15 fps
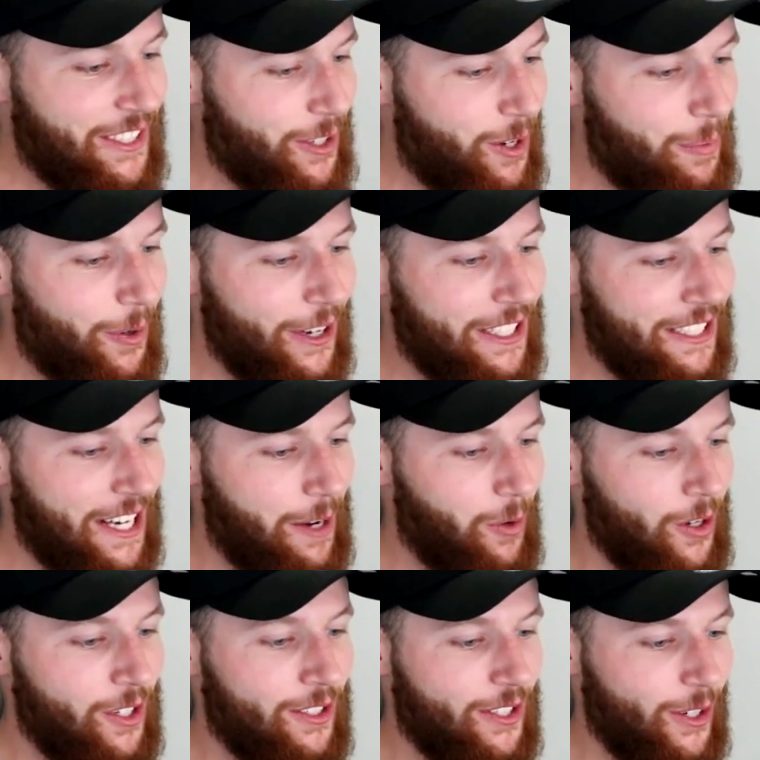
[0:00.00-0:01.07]
I do appreciate
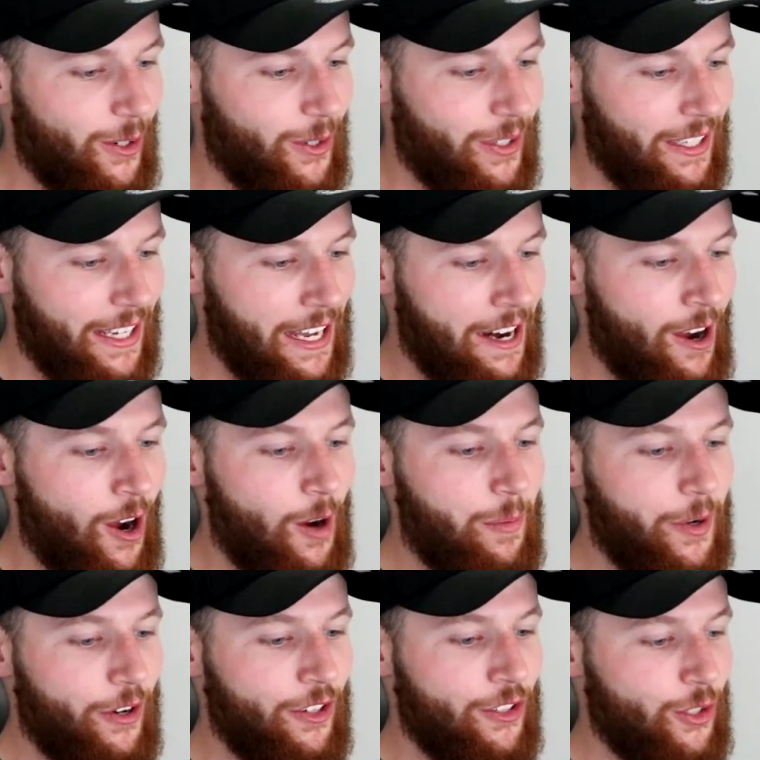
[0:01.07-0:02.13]
what you do, and I
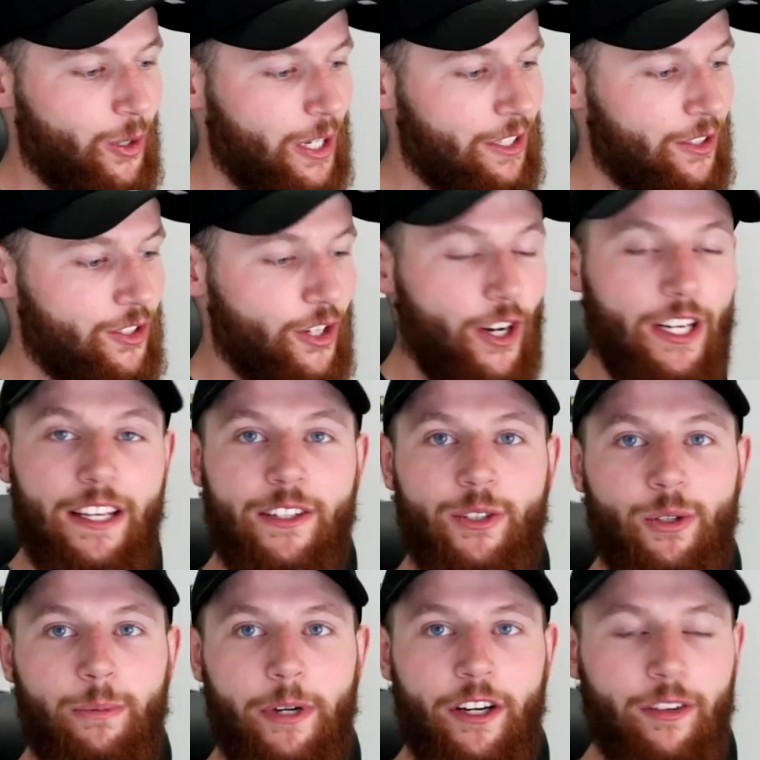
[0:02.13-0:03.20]
hope you're enjoying your journey
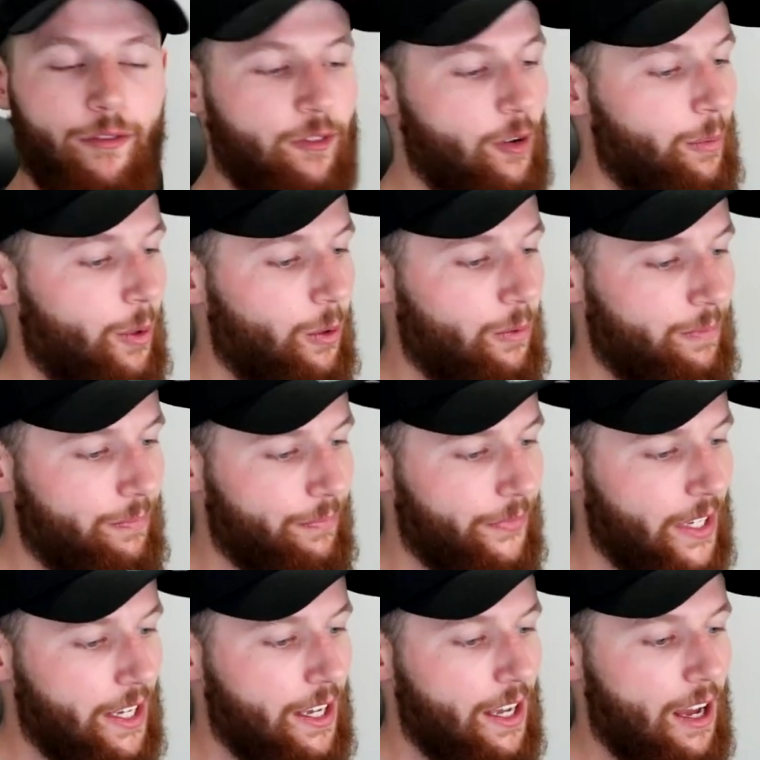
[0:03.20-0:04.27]
into American football.
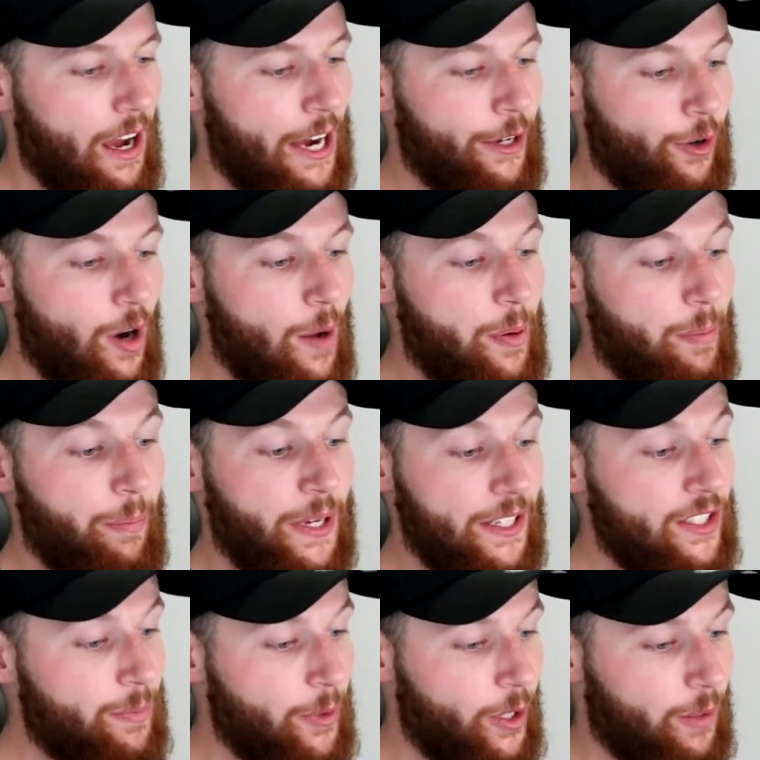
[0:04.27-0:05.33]
I grew up in
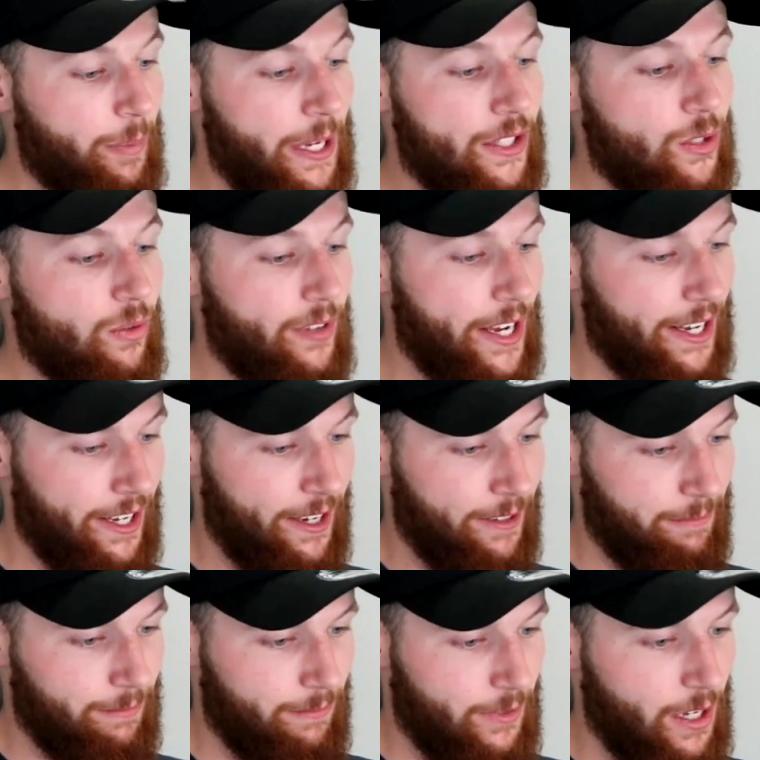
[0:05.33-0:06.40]
Pittsburgh, Pennsylvania.
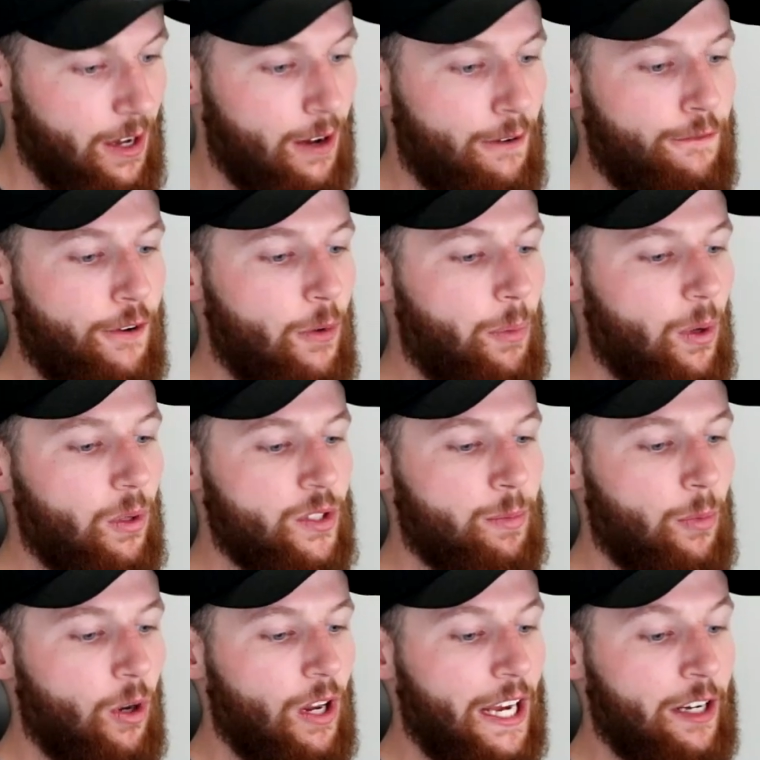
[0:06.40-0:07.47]
Football
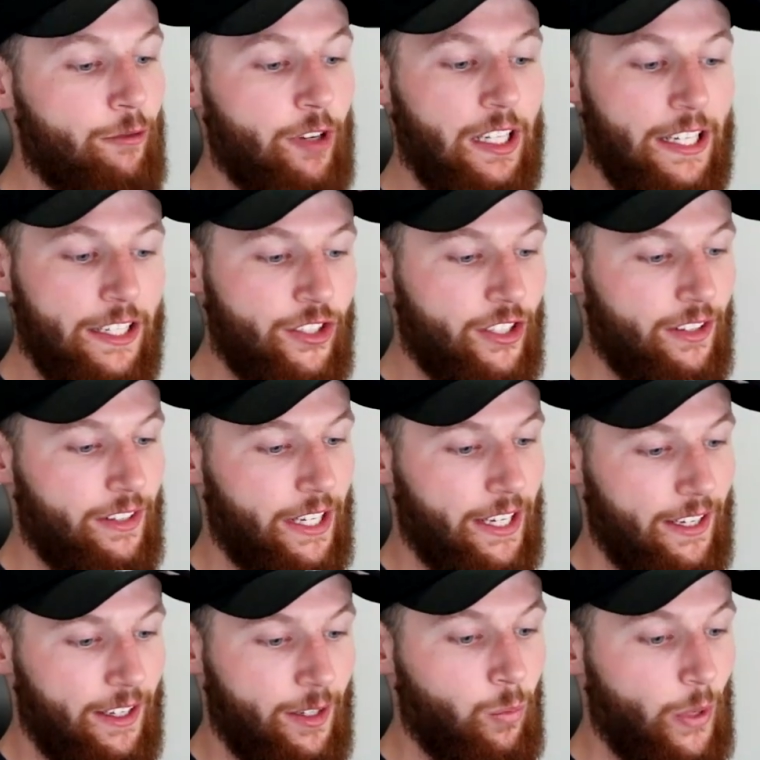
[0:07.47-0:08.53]
is more like a religion
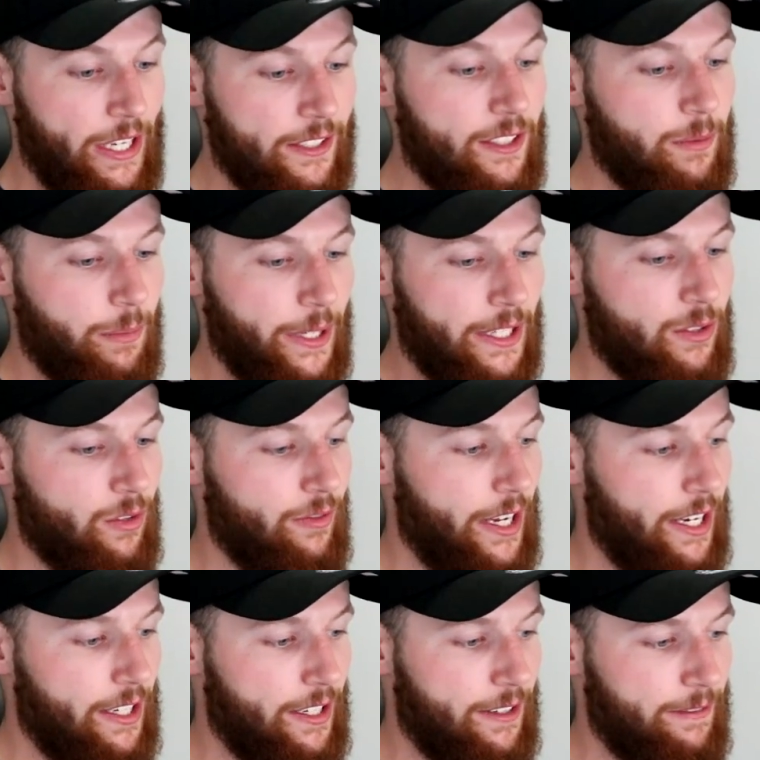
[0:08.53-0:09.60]
there in western
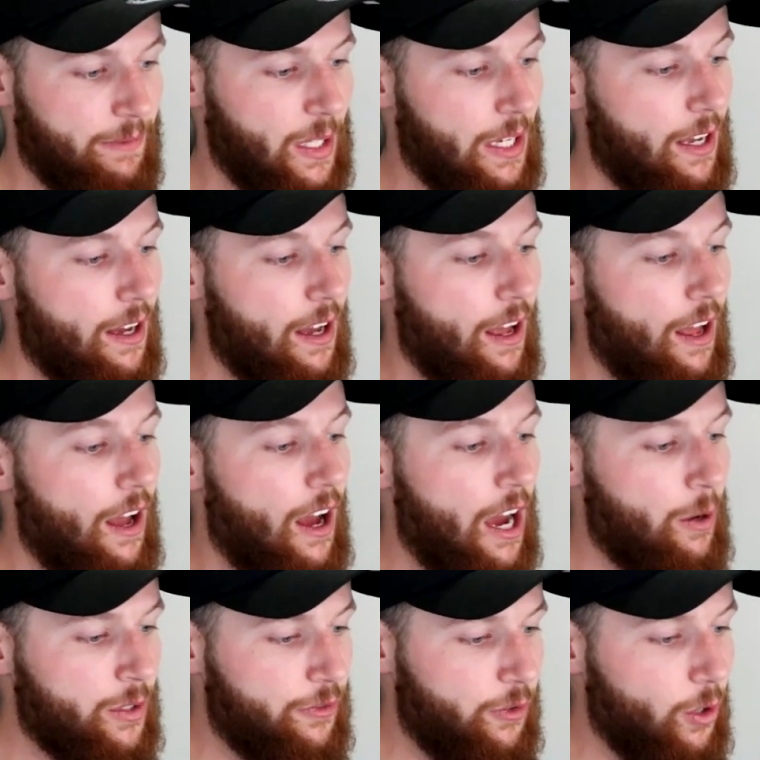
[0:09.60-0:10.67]
Pennsylvania.
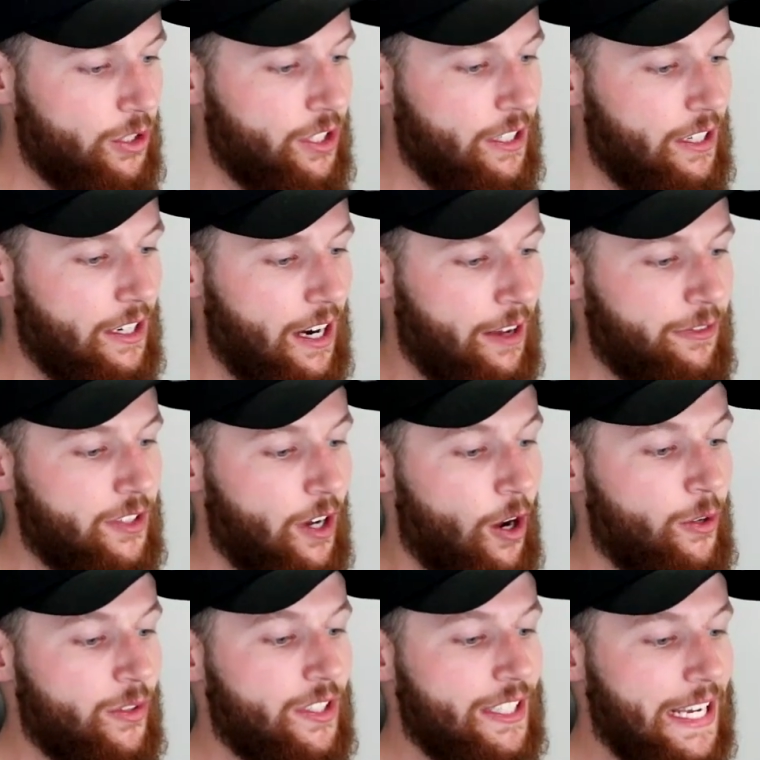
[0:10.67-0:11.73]
I was fortunate enough to
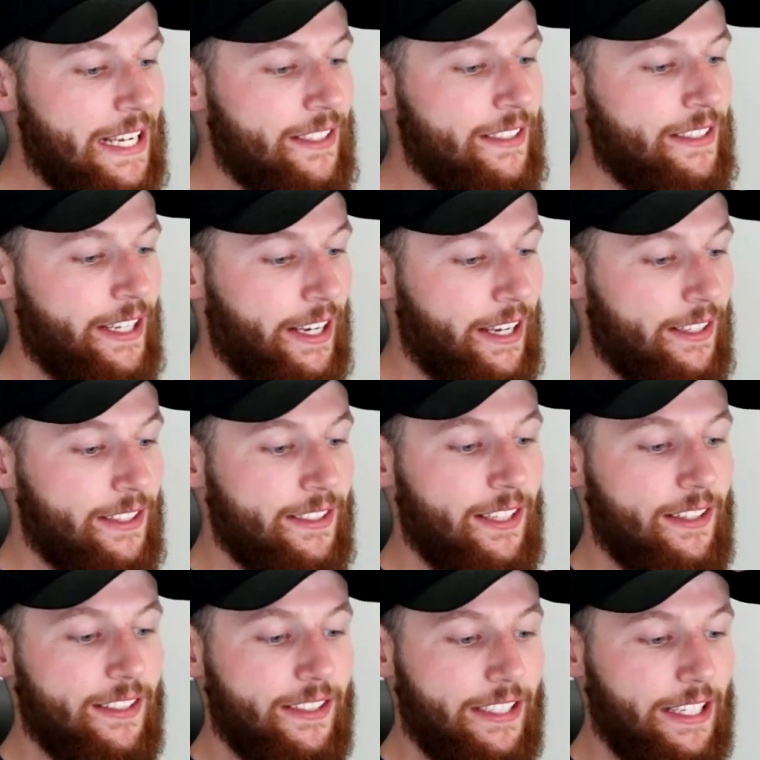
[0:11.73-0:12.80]
own season tickets
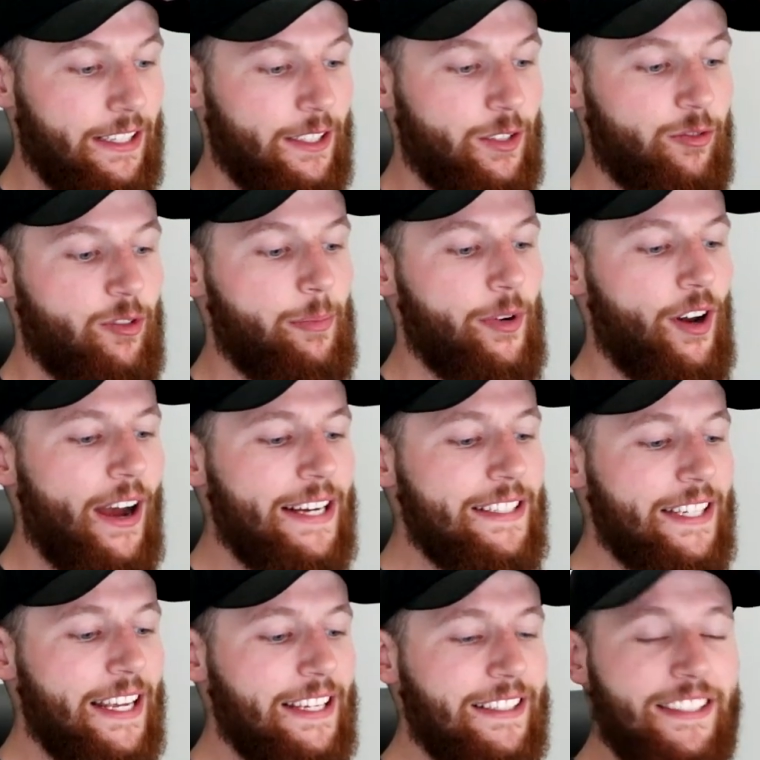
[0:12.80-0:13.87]
to the Steelers from
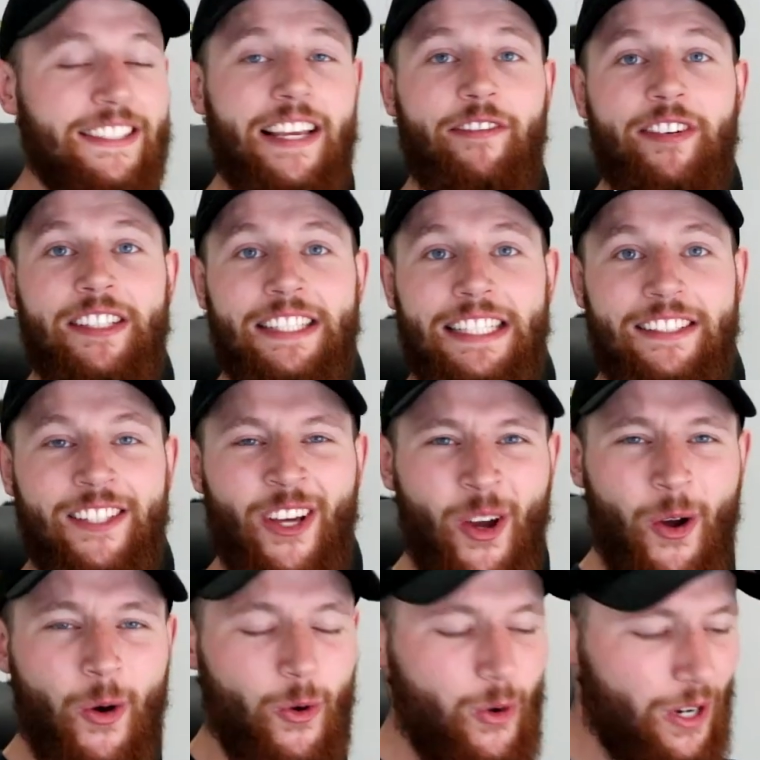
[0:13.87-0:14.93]

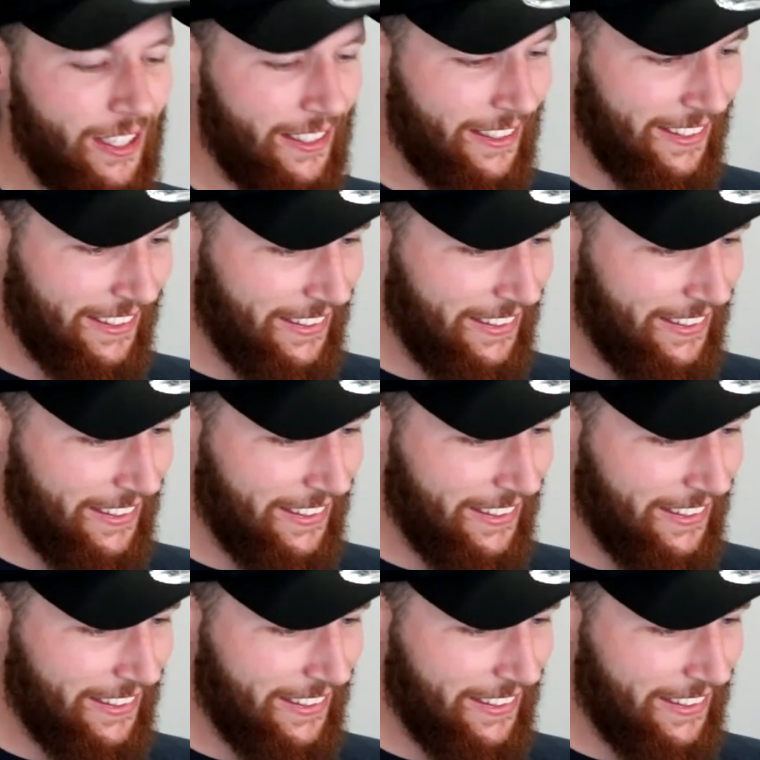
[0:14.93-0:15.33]
1972,